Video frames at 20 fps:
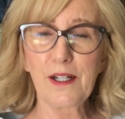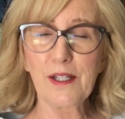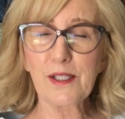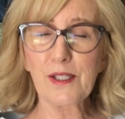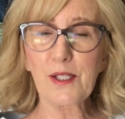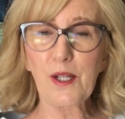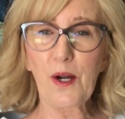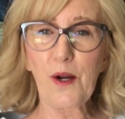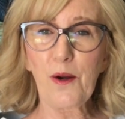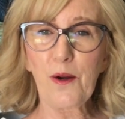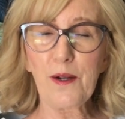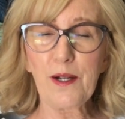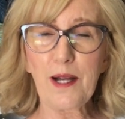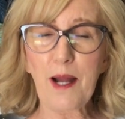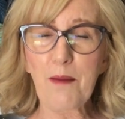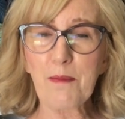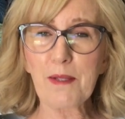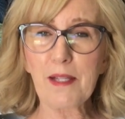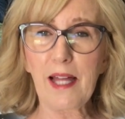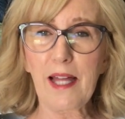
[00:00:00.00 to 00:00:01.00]
So
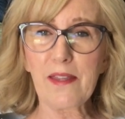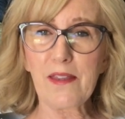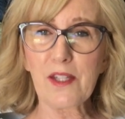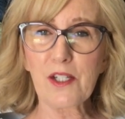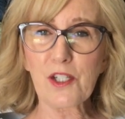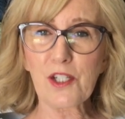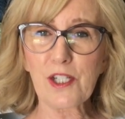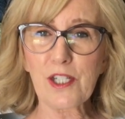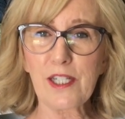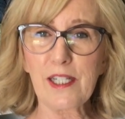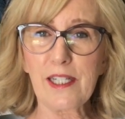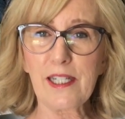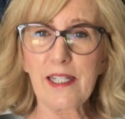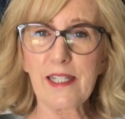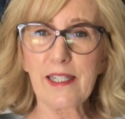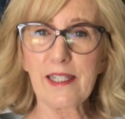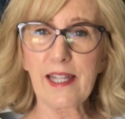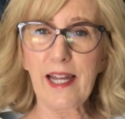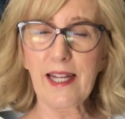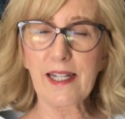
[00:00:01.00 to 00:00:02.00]
I'm glad that
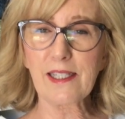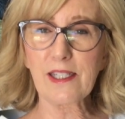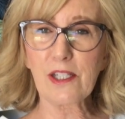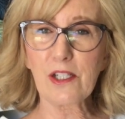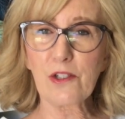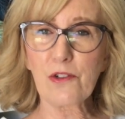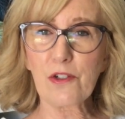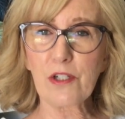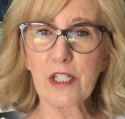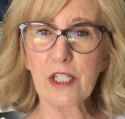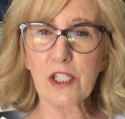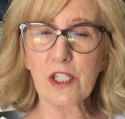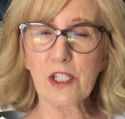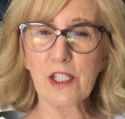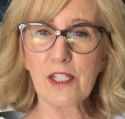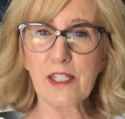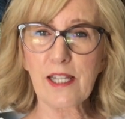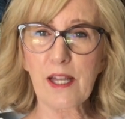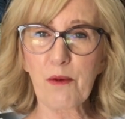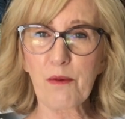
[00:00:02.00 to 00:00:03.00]
she likes the
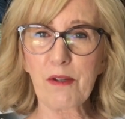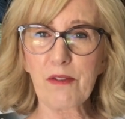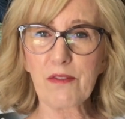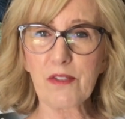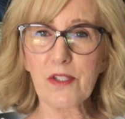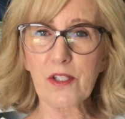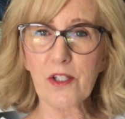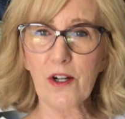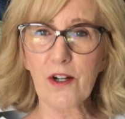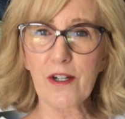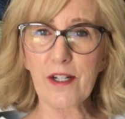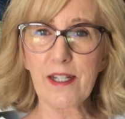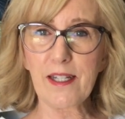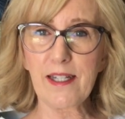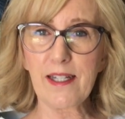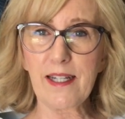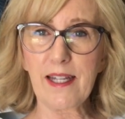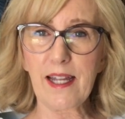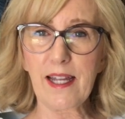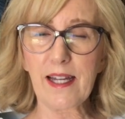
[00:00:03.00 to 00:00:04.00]
traditions that we've
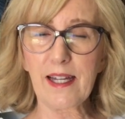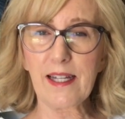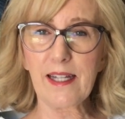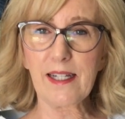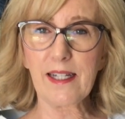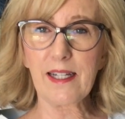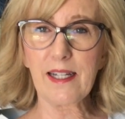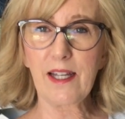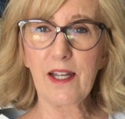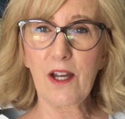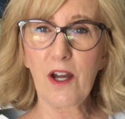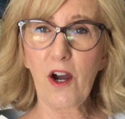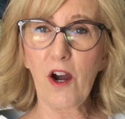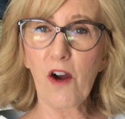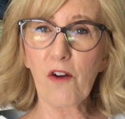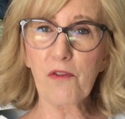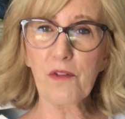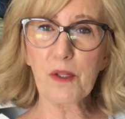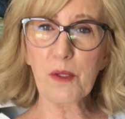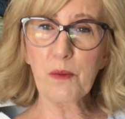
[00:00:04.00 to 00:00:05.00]
started, and
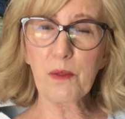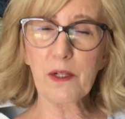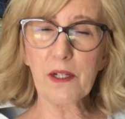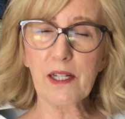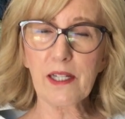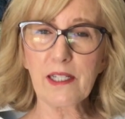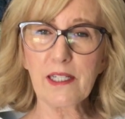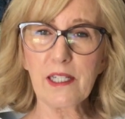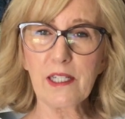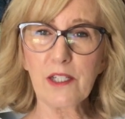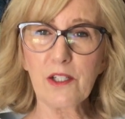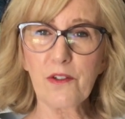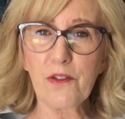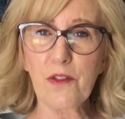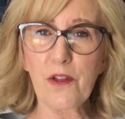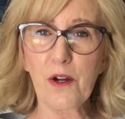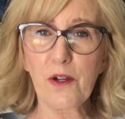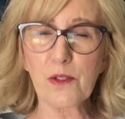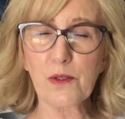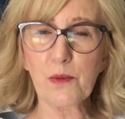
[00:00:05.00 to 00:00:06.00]
hopefully we'll continue
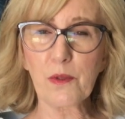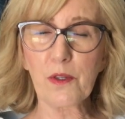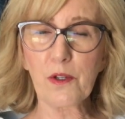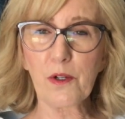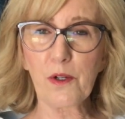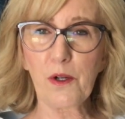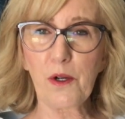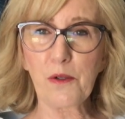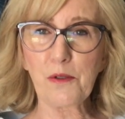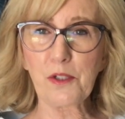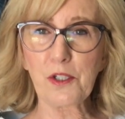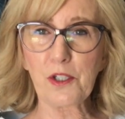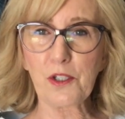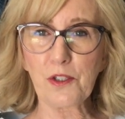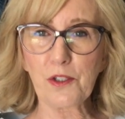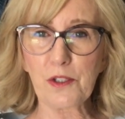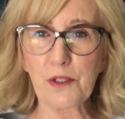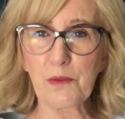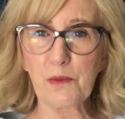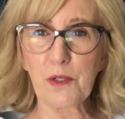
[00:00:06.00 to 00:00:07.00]
those with her own
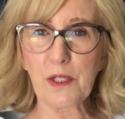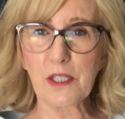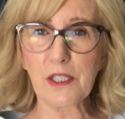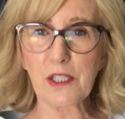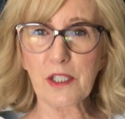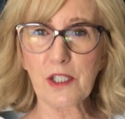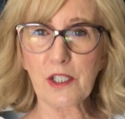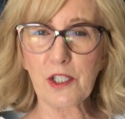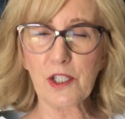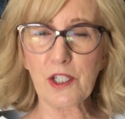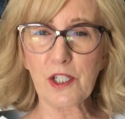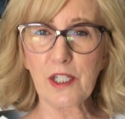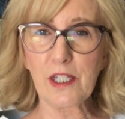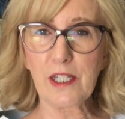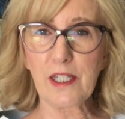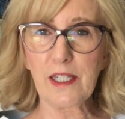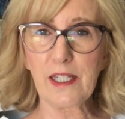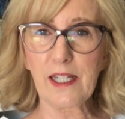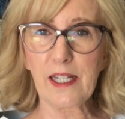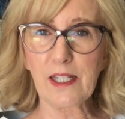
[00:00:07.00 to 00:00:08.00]
children once
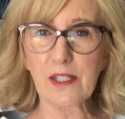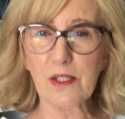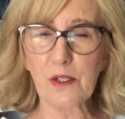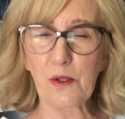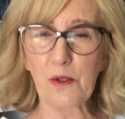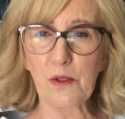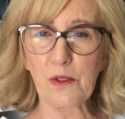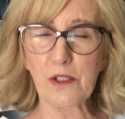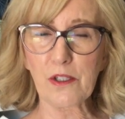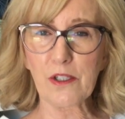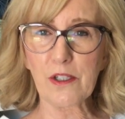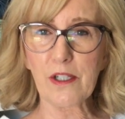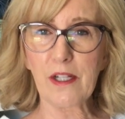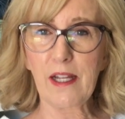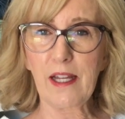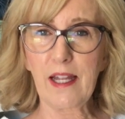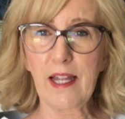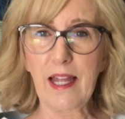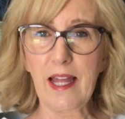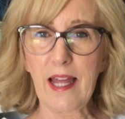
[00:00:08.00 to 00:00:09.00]
she gets older.
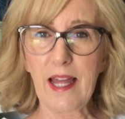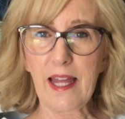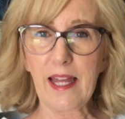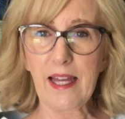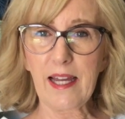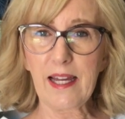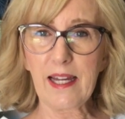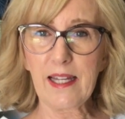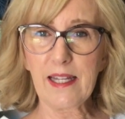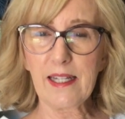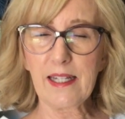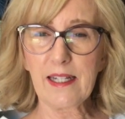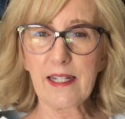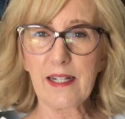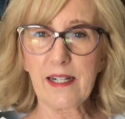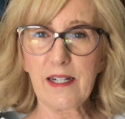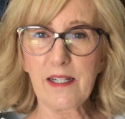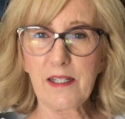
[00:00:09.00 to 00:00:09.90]
And